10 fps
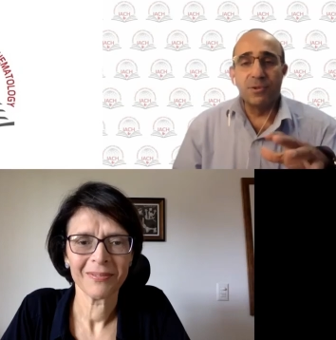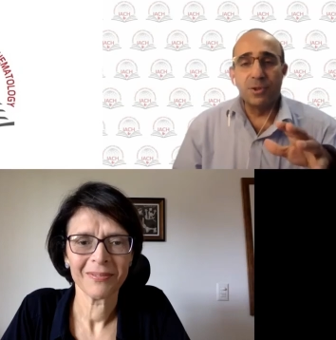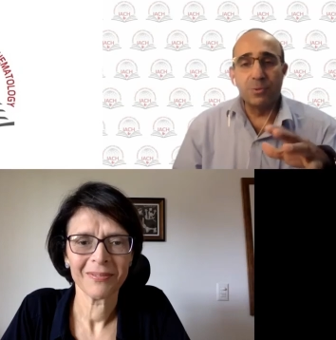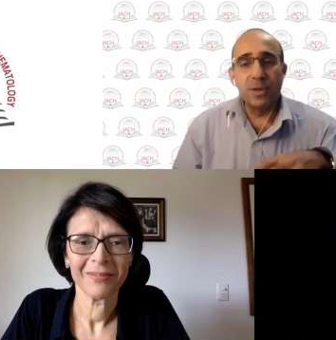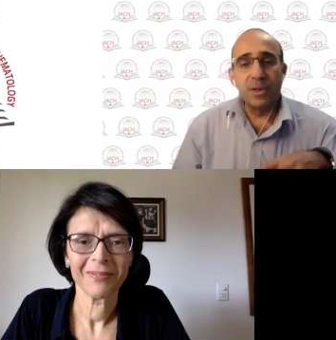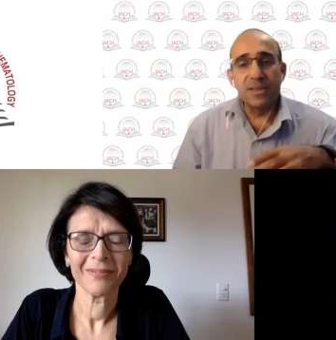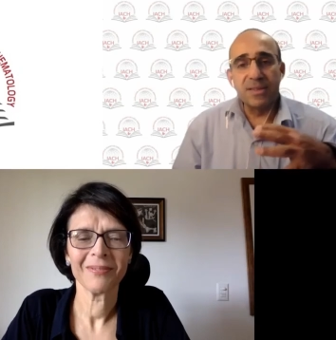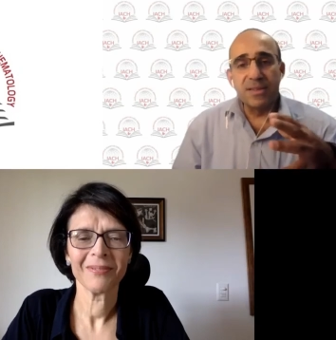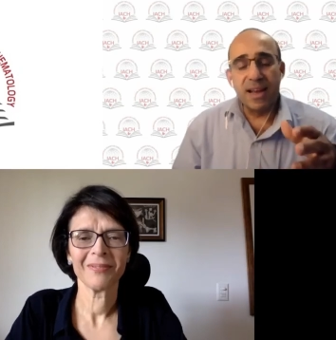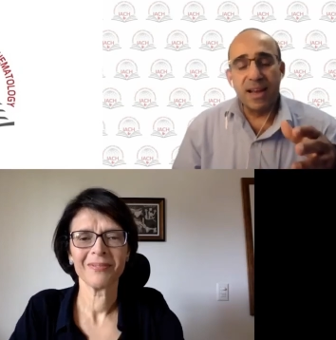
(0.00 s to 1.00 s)
Speaker 1: which
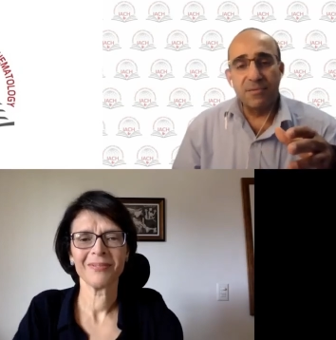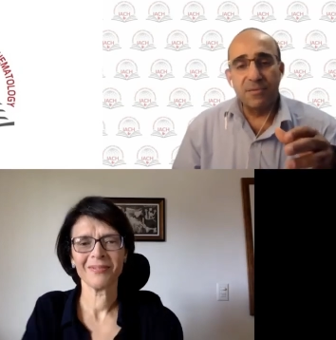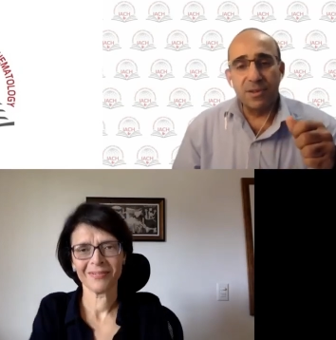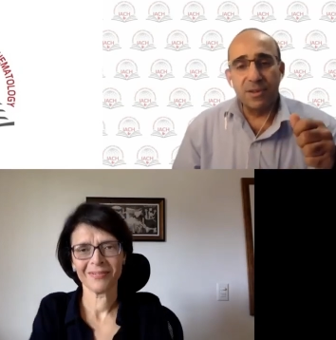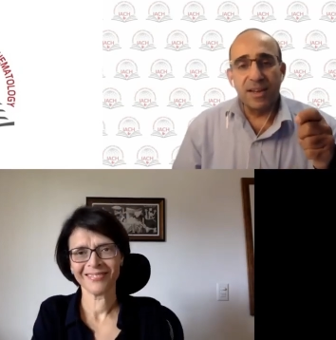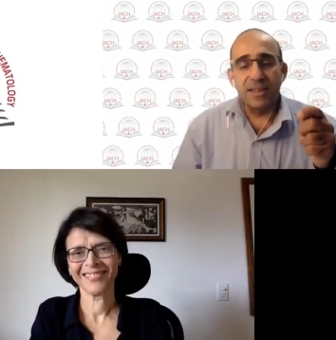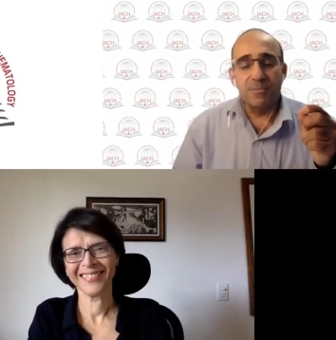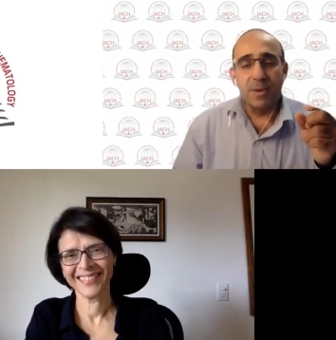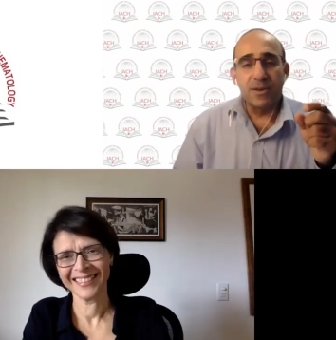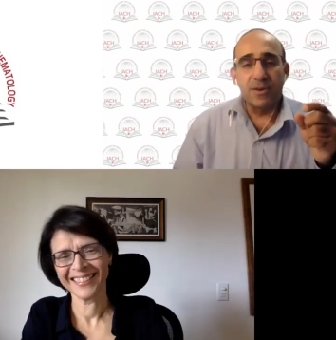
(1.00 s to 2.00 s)
was
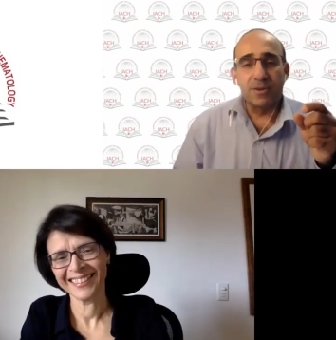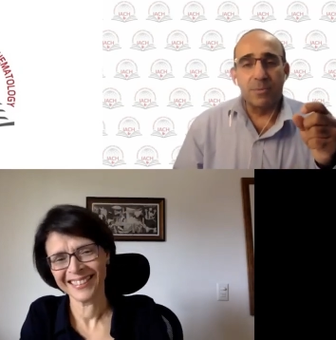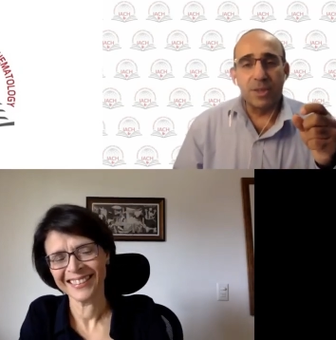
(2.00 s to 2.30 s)
advertised by Dr.